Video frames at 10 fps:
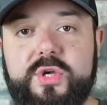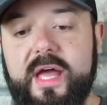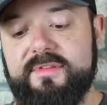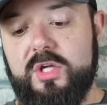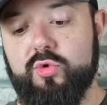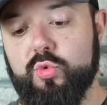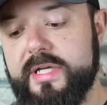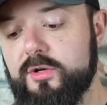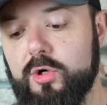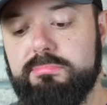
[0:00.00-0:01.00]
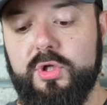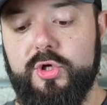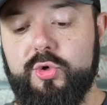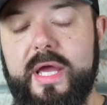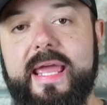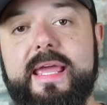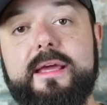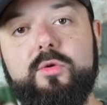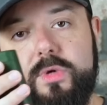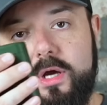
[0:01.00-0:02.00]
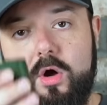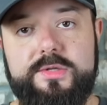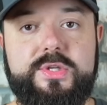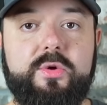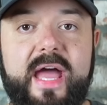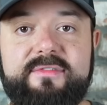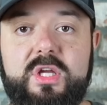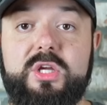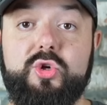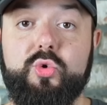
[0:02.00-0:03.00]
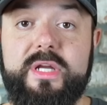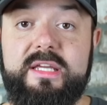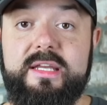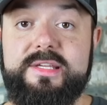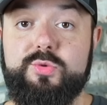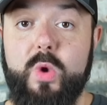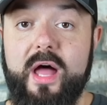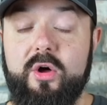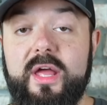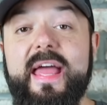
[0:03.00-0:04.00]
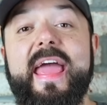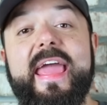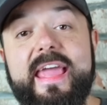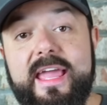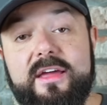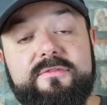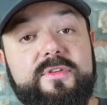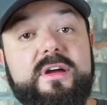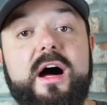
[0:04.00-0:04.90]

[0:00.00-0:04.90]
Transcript: have it in Regal Blue, and we also have it in green as well. And for the